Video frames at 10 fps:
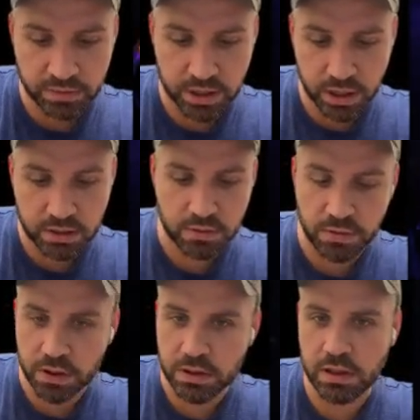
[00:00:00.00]
tusk
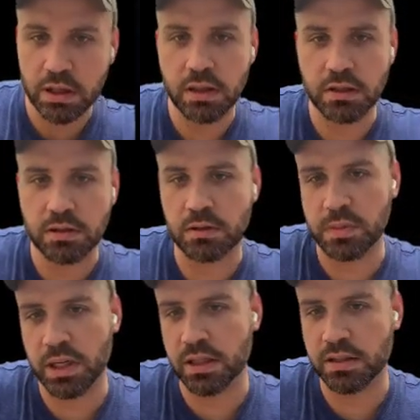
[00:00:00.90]
first, just
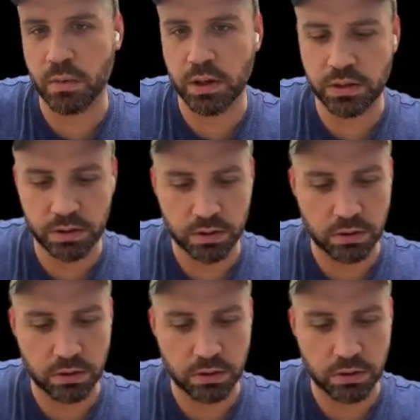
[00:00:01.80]
because I want to